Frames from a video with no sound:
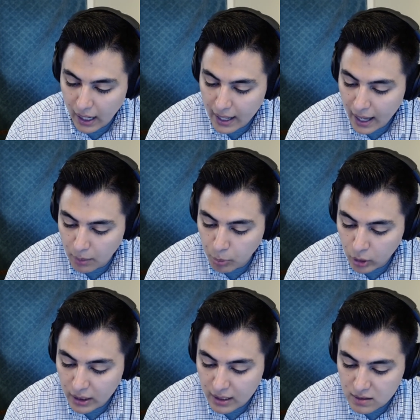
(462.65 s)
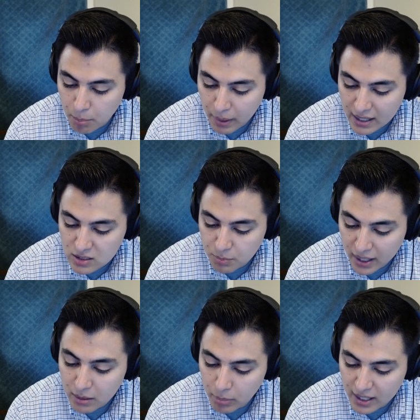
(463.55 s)
I had put into base
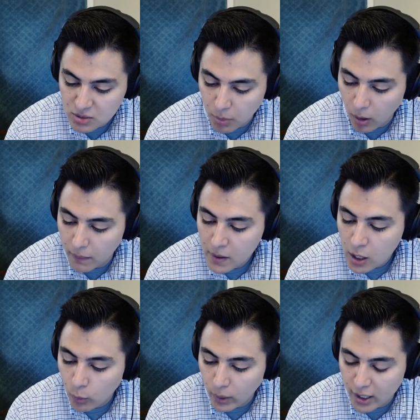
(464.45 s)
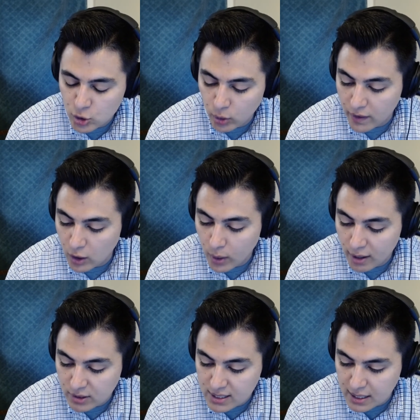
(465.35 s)
playing baseball when I joined the New
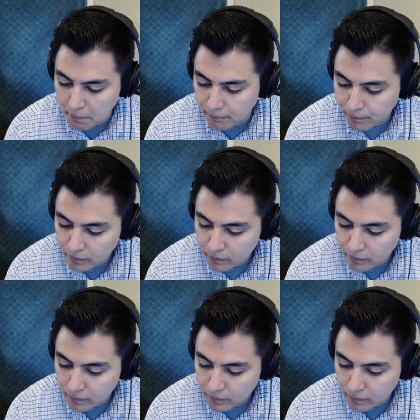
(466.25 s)
Haven team.